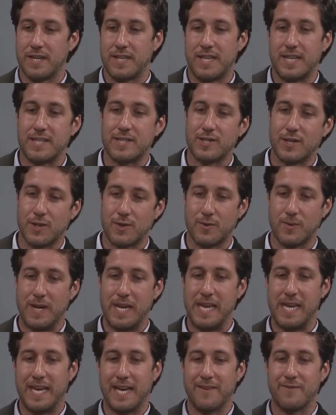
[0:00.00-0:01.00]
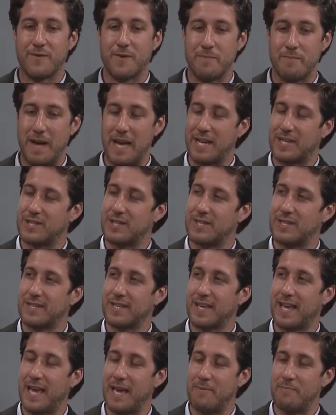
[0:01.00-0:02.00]
disagreeing information
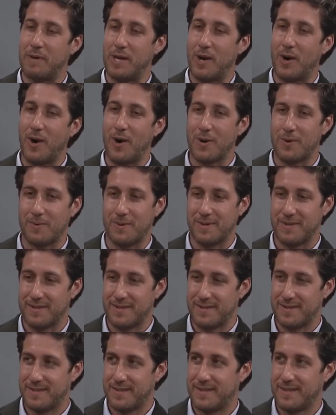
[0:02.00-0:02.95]
can be awkward.